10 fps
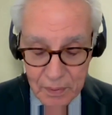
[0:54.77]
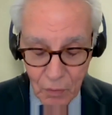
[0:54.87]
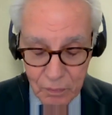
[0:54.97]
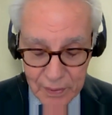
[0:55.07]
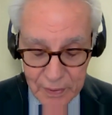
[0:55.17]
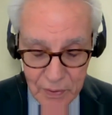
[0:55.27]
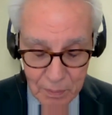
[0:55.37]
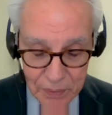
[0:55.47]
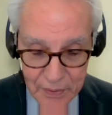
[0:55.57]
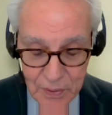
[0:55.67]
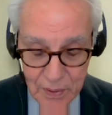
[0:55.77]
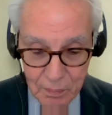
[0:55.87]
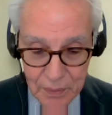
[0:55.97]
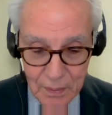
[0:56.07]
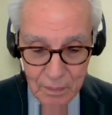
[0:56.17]
overly simplistic,
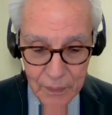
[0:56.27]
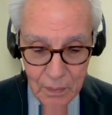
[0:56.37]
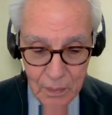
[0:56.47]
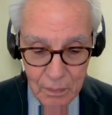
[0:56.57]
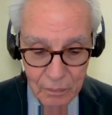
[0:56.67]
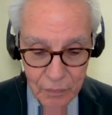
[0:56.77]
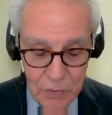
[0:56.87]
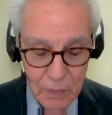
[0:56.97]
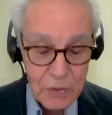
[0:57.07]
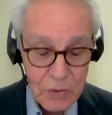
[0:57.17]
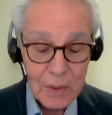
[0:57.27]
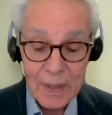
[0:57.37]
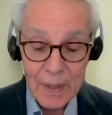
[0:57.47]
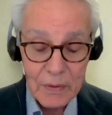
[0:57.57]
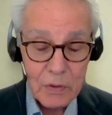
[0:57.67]
but the, the first question
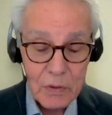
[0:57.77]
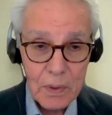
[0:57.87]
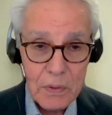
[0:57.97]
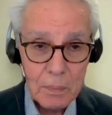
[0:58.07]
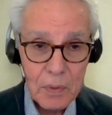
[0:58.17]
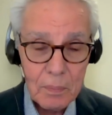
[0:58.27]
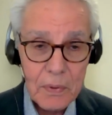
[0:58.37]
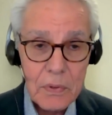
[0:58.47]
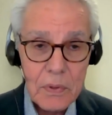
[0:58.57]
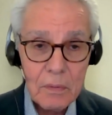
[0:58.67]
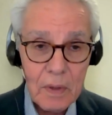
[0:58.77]
I'd ask is what is the purpose of